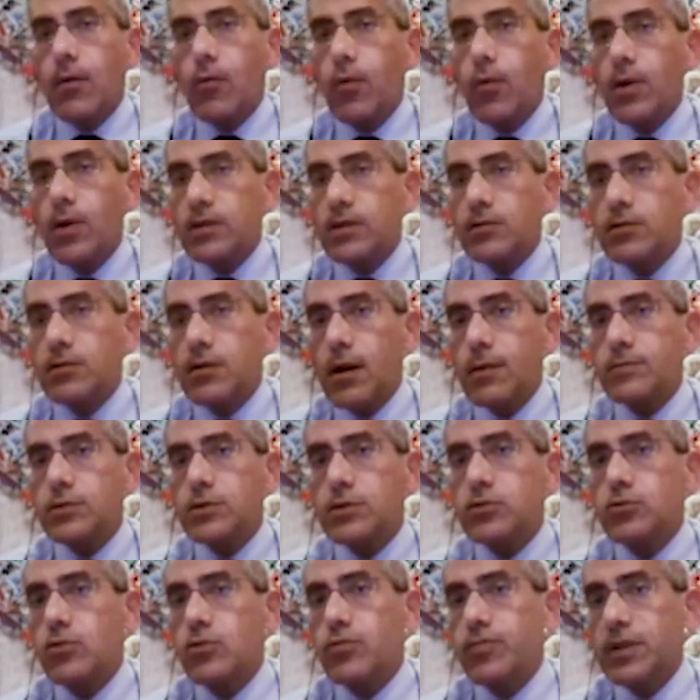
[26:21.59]
when it comes
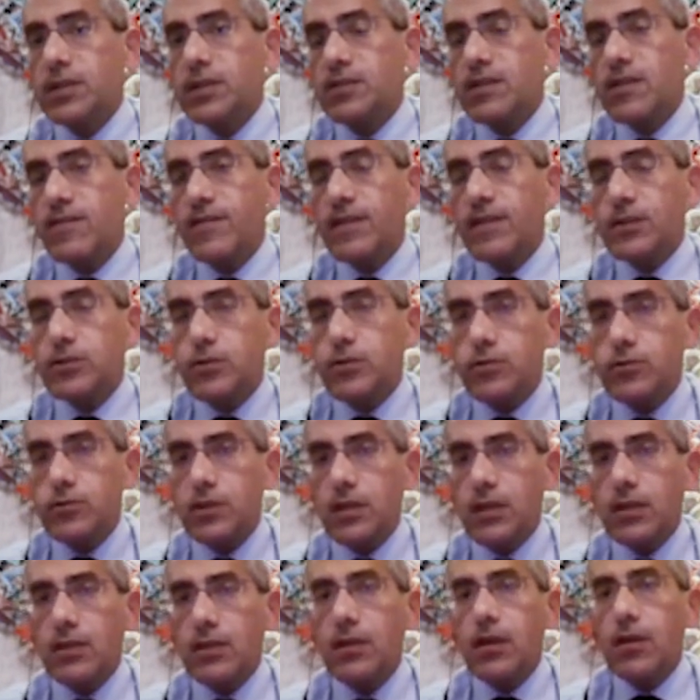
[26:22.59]
to
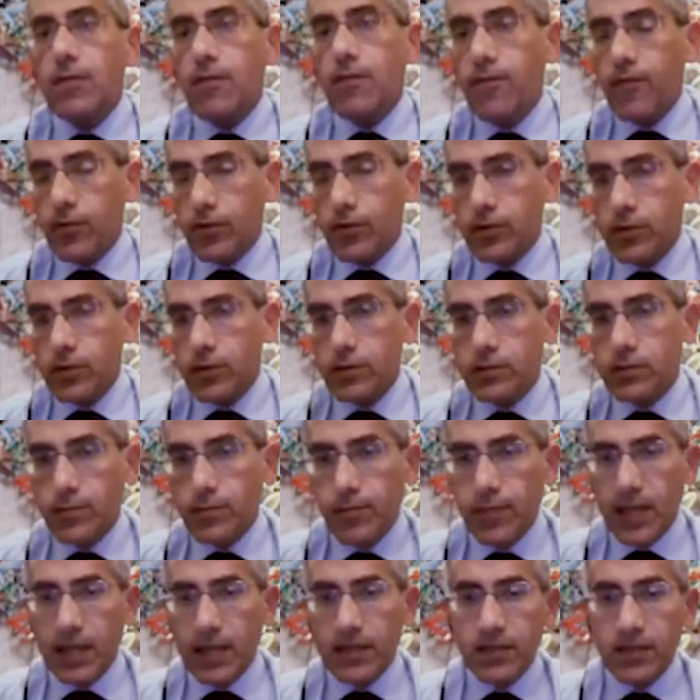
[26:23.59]
PCV13 versus
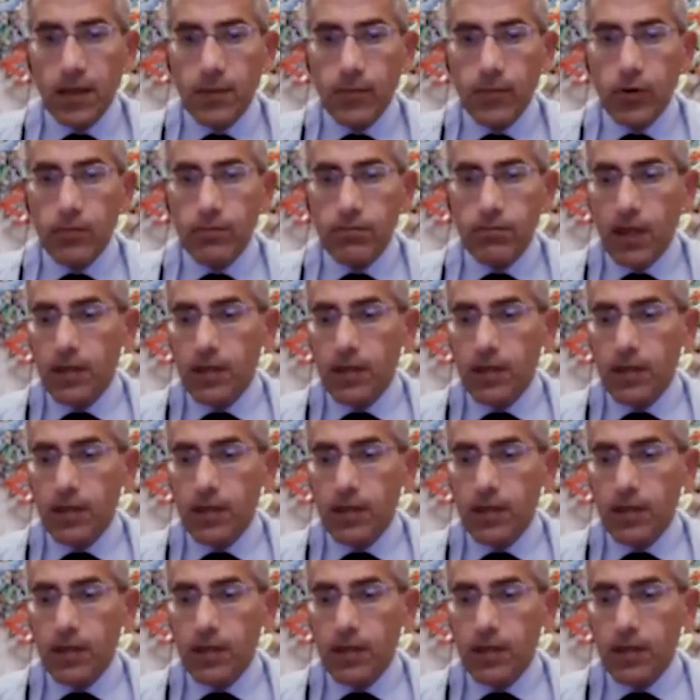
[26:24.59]
placebo.